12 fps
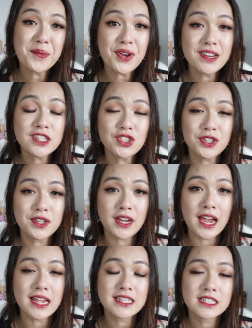I'm going to show you
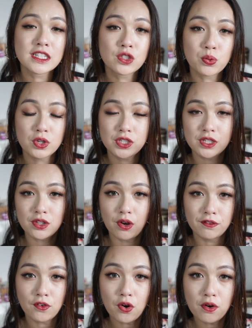guys the swatches
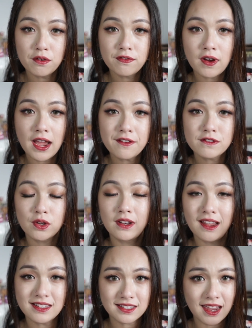of all 5, so
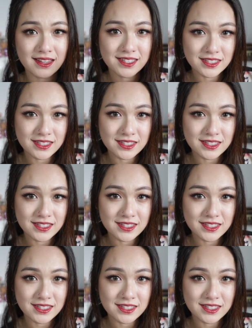let's get